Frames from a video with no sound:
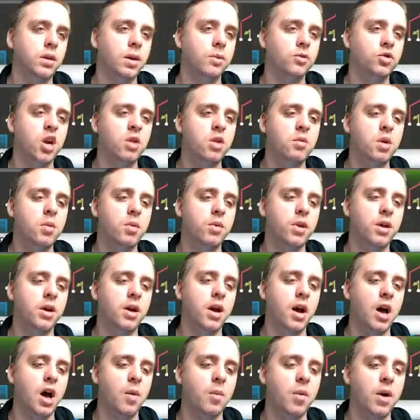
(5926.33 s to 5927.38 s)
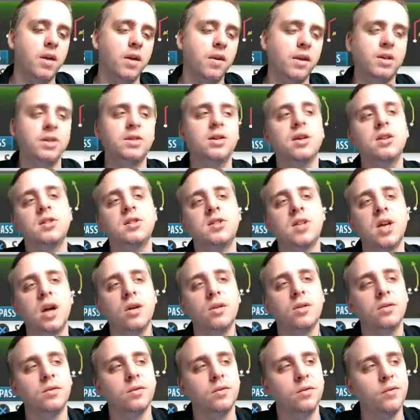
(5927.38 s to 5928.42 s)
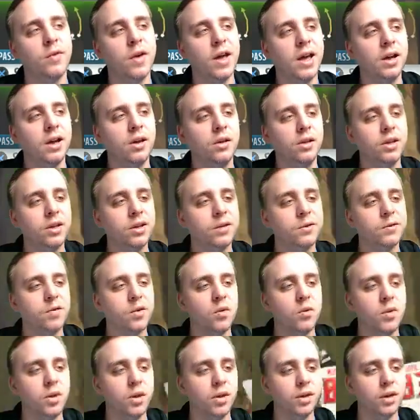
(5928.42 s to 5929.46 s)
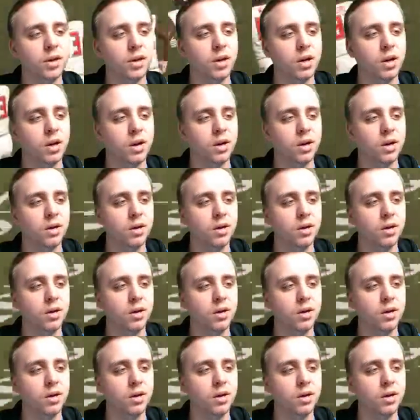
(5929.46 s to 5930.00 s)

I'm trying to remember the comment. It does sound vaguely familiar.